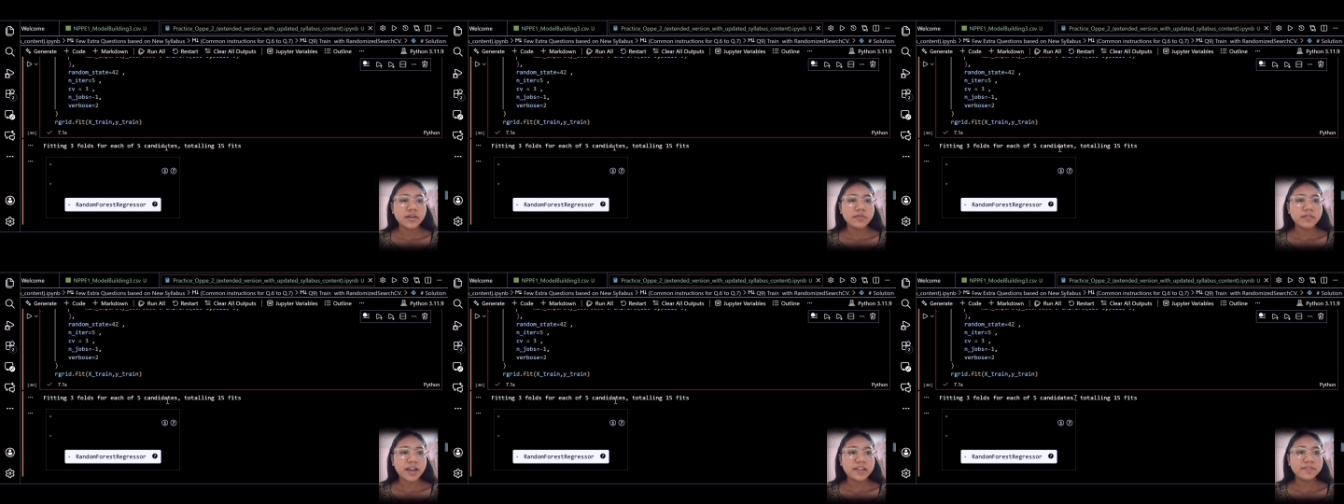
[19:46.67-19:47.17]

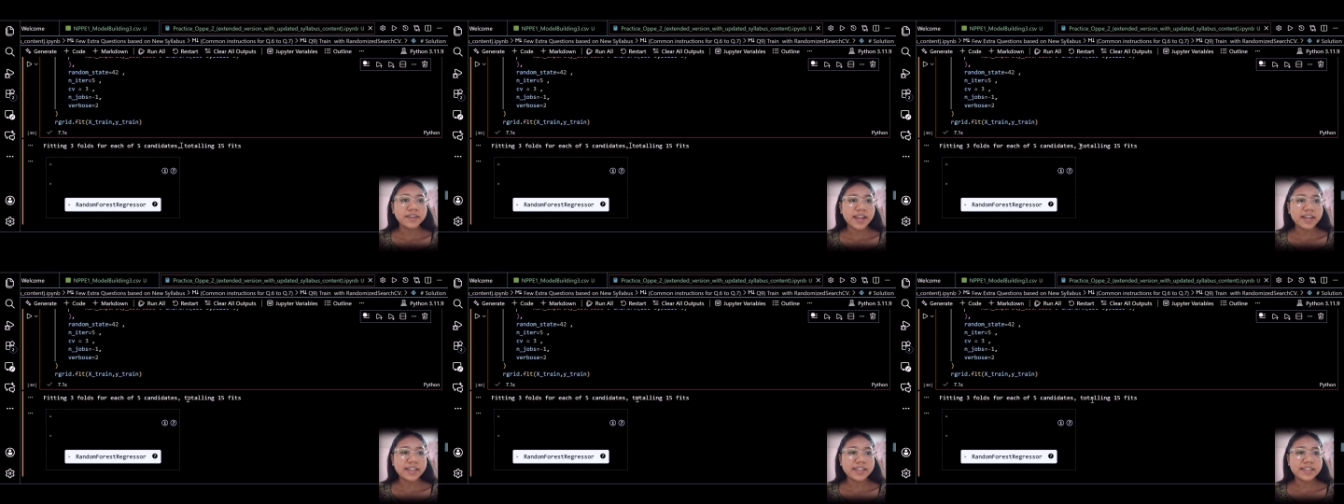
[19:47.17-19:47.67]
5
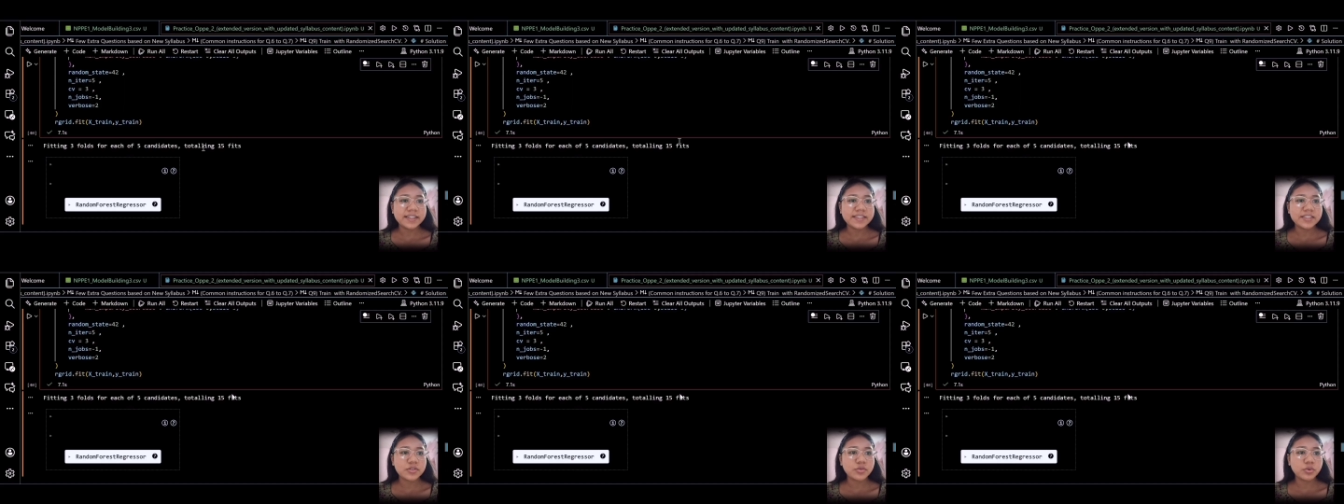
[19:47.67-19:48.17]

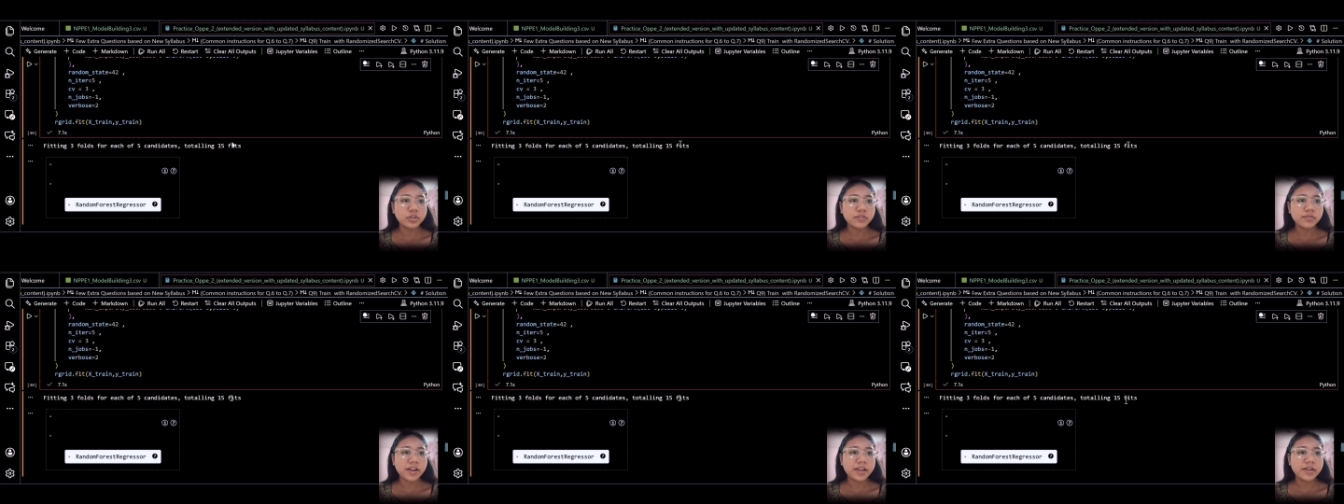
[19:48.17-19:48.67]
candidates,
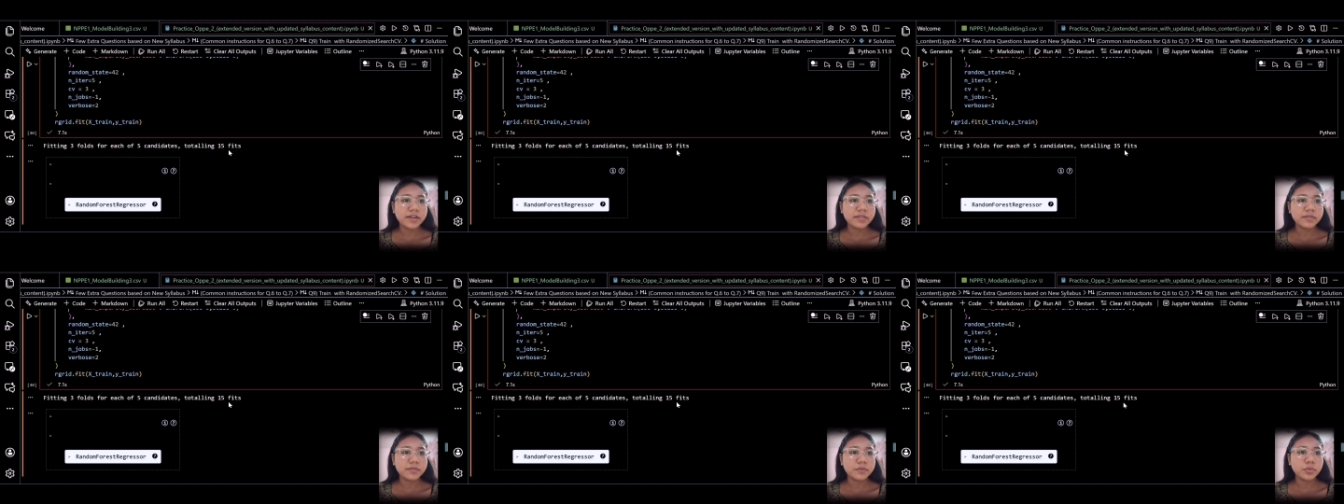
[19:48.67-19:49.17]

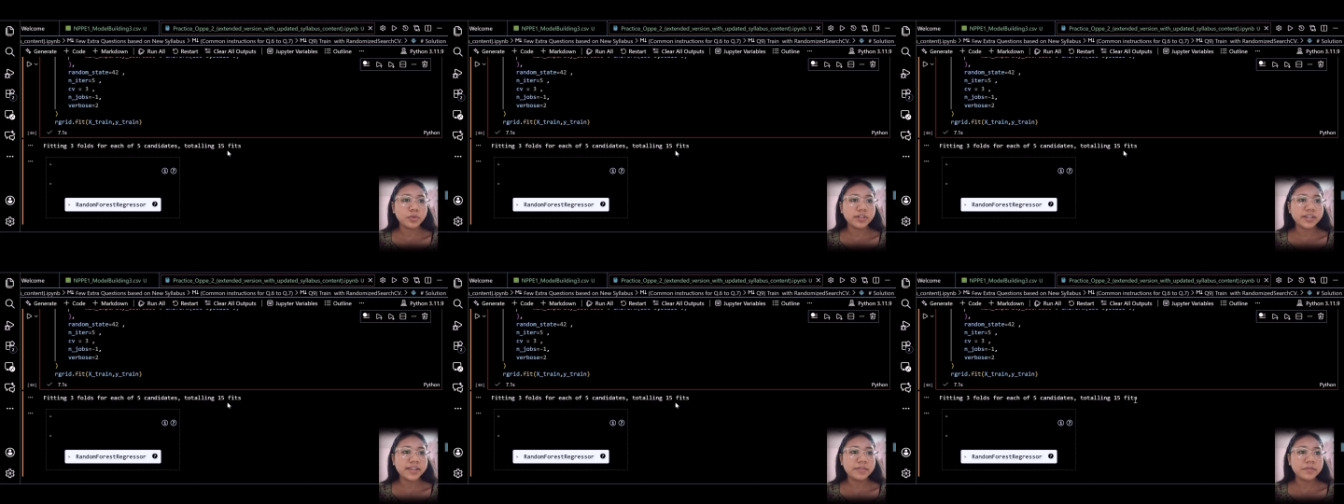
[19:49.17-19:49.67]

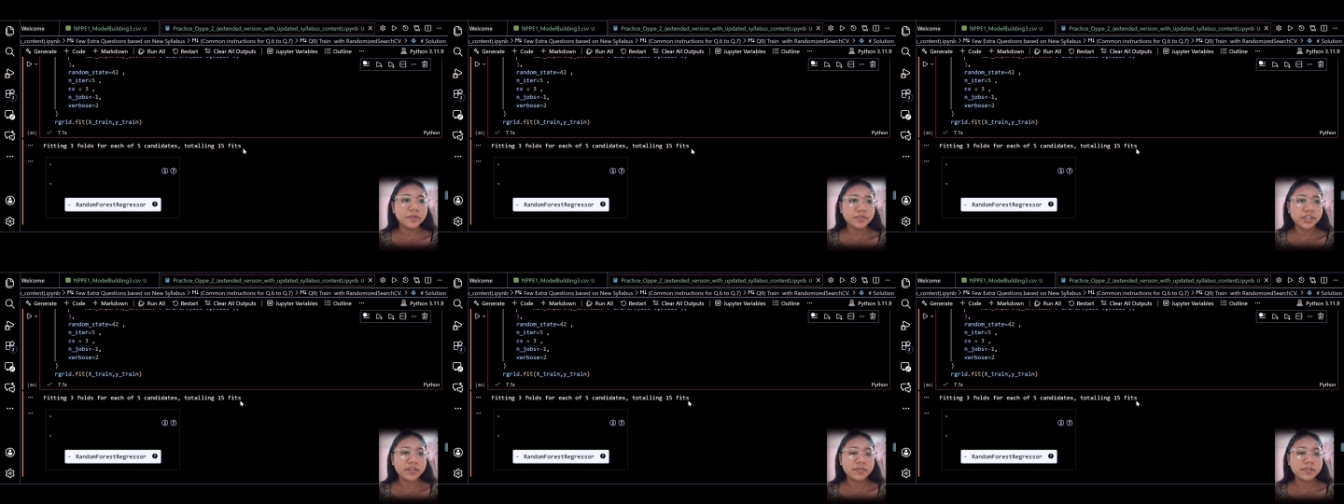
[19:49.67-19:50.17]
totaling
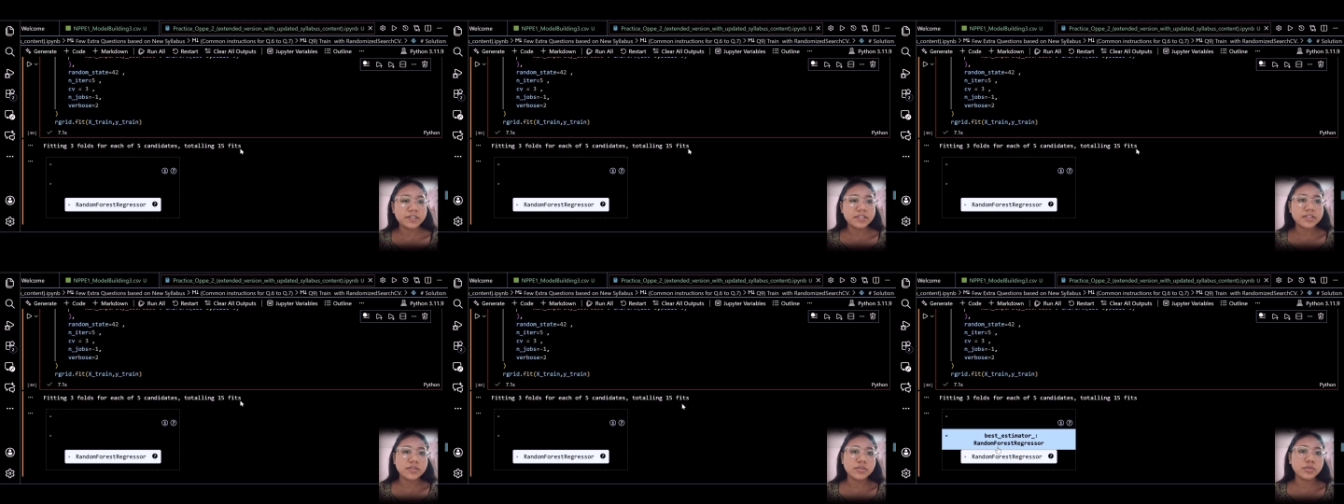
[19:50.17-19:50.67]
15
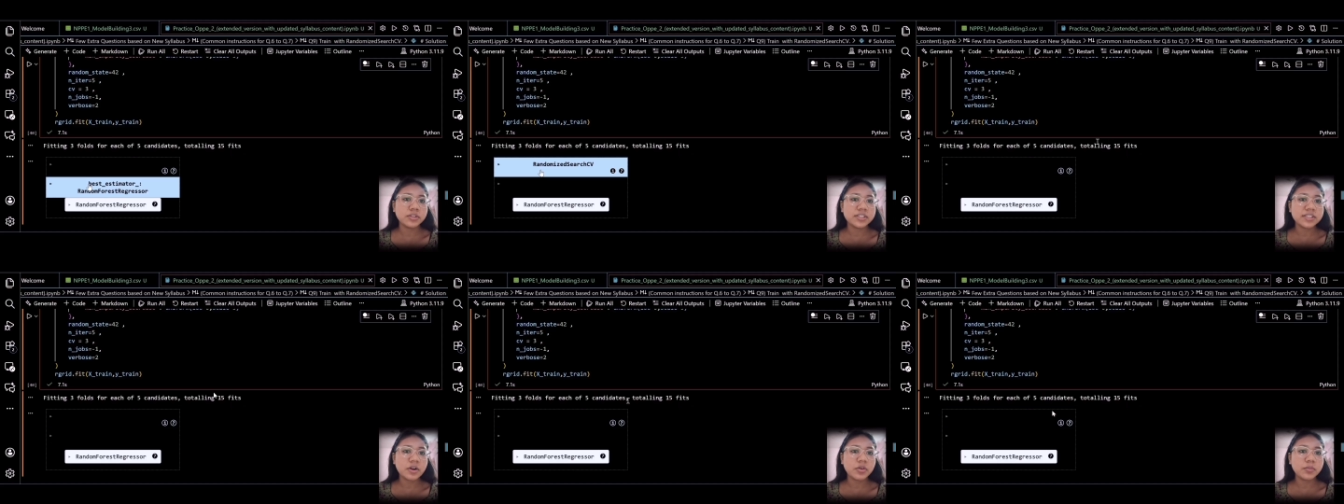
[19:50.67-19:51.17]
fits. So
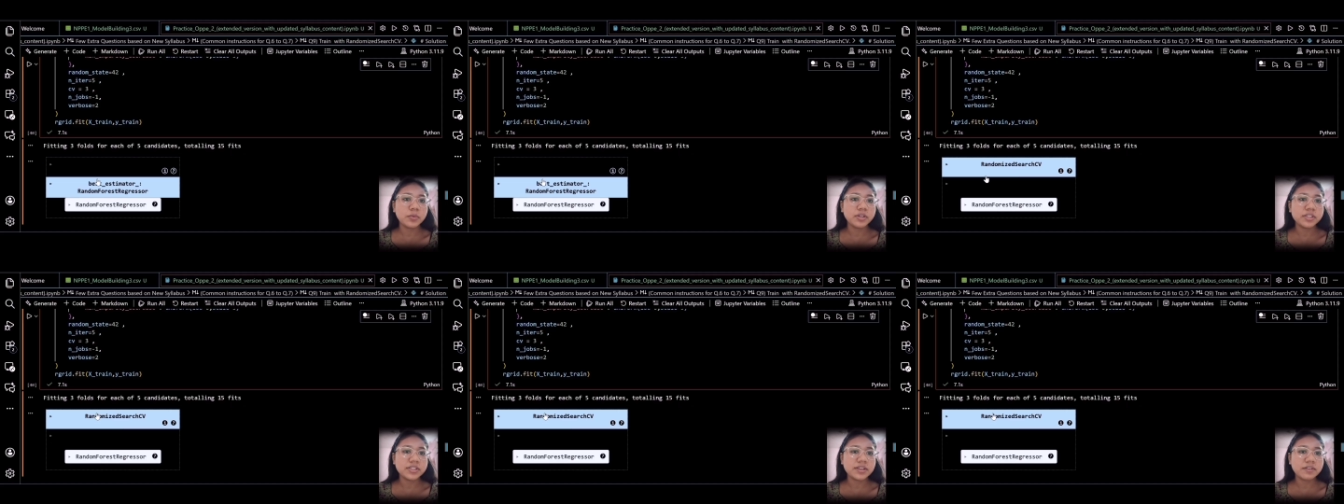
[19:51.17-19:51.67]
this
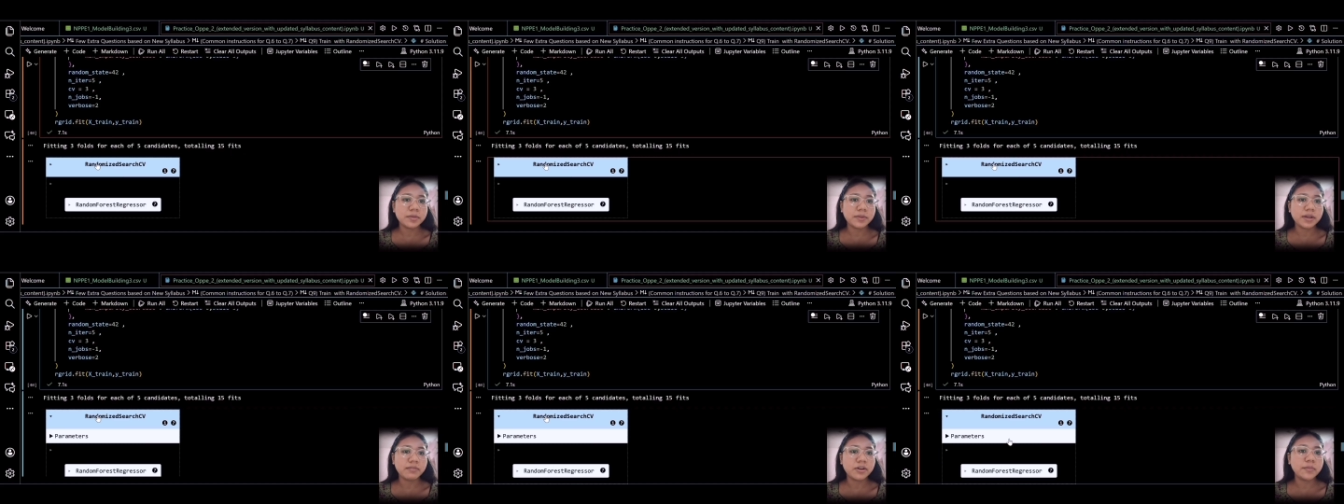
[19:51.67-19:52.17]
output is given
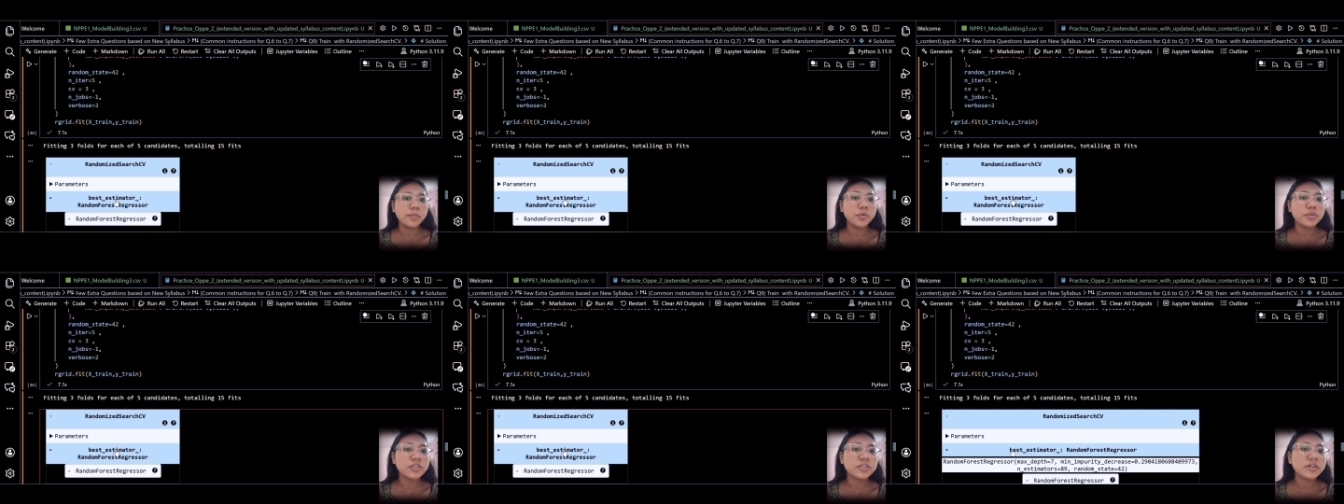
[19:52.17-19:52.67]
by
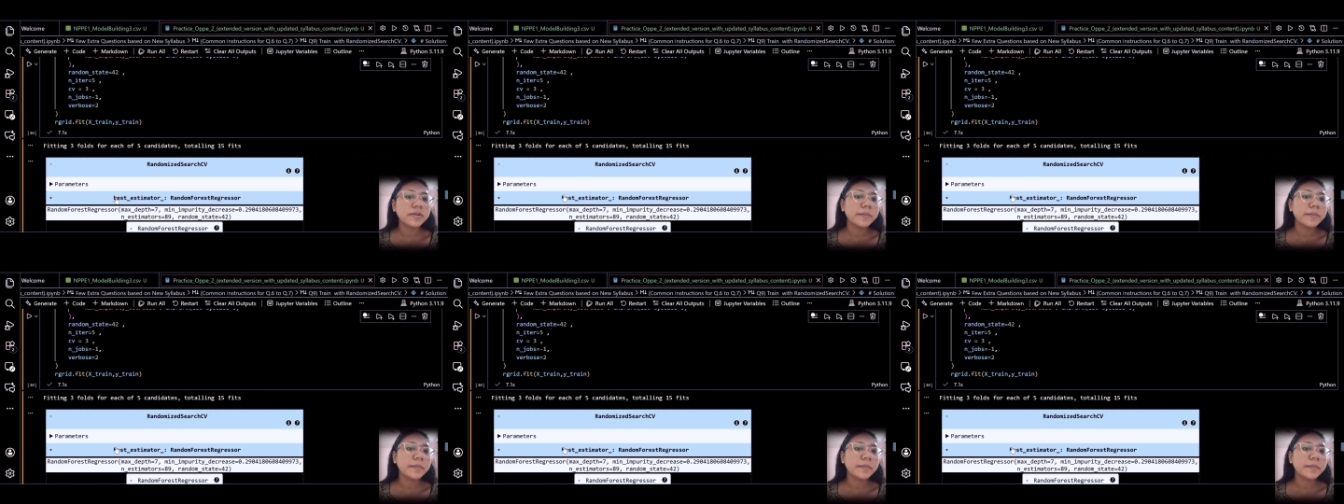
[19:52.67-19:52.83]
verbose.